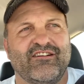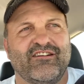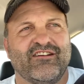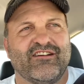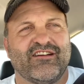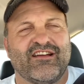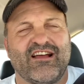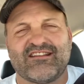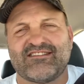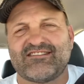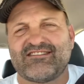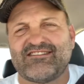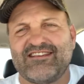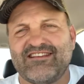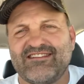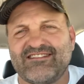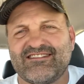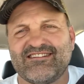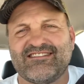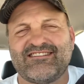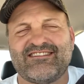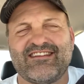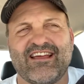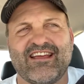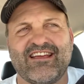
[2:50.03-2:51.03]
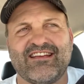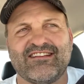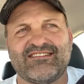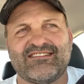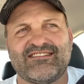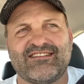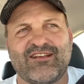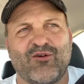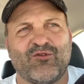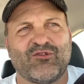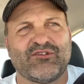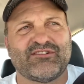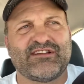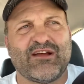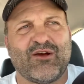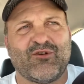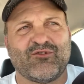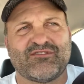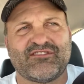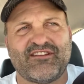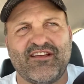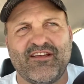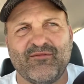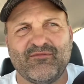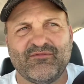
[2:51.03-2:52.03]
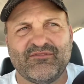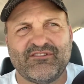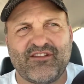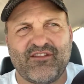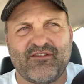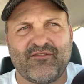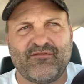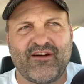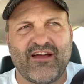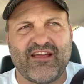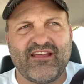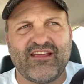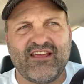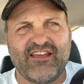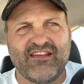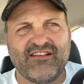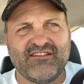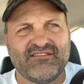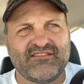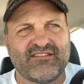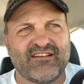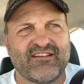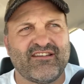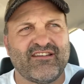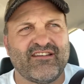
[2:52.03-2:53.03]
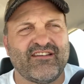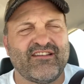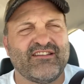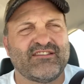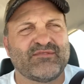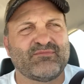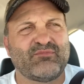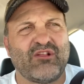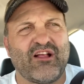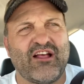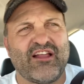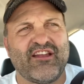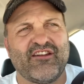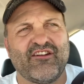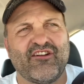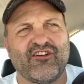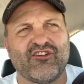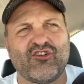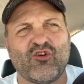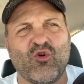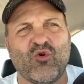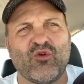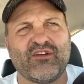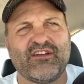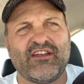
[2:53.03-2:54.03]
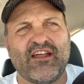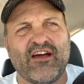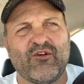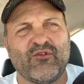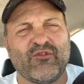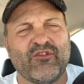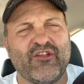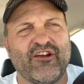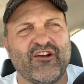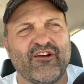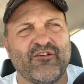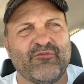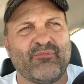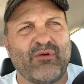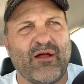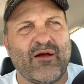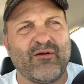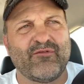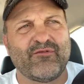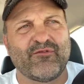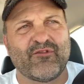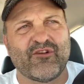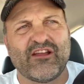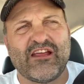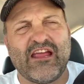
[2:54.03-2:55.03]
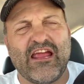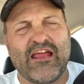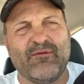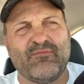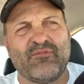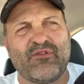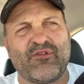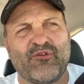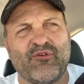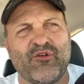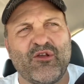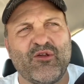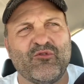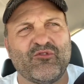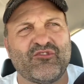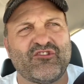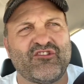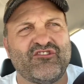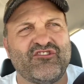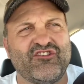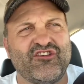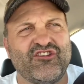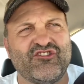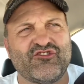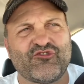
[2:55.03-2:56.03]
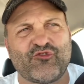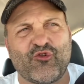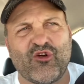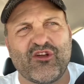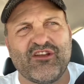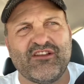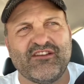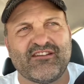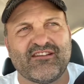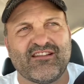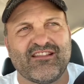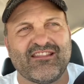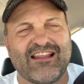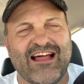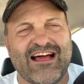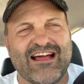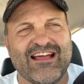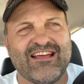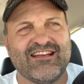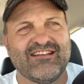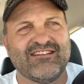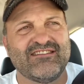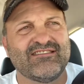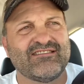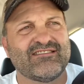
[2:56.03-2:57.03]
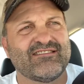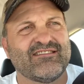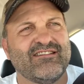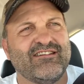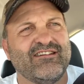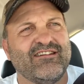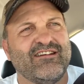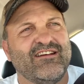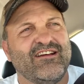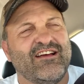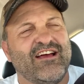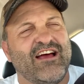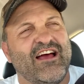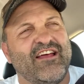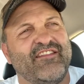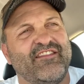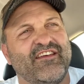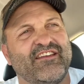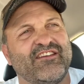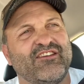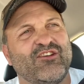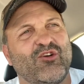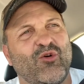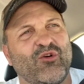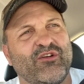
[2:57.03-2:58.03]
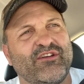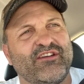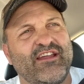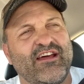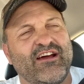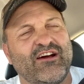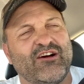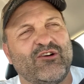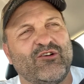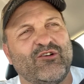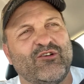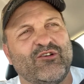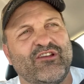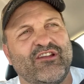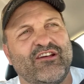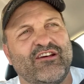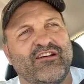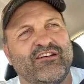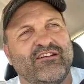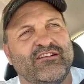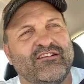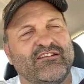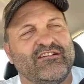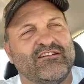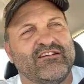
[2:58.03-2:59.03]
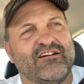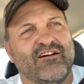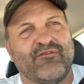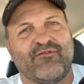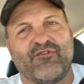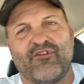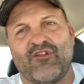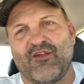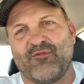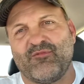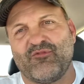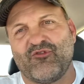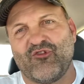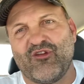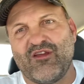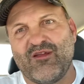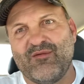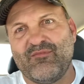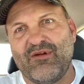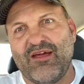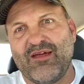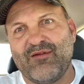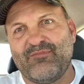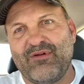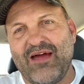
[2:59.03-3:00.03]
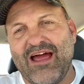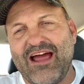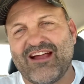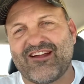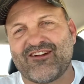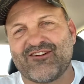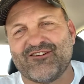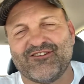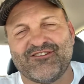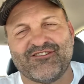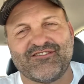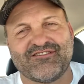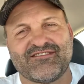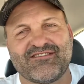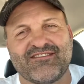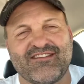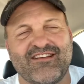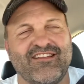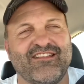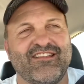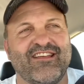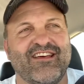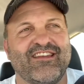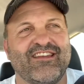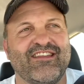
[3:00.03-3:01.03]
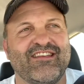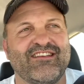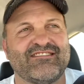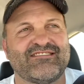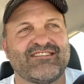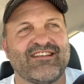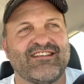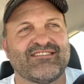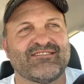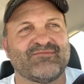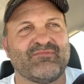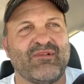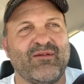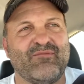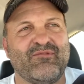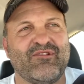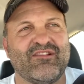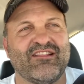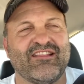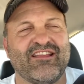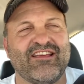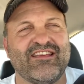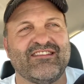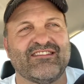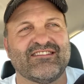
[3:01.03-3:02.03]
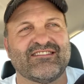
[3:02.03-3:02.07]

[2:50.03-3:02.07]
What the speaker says: got season tickets. I wish I was him, to the Vikings, and he's planning on going down there probably for Game 3 with the Detroit Lions, and then going down for the Green Bay Packers. And then he says maybe late in the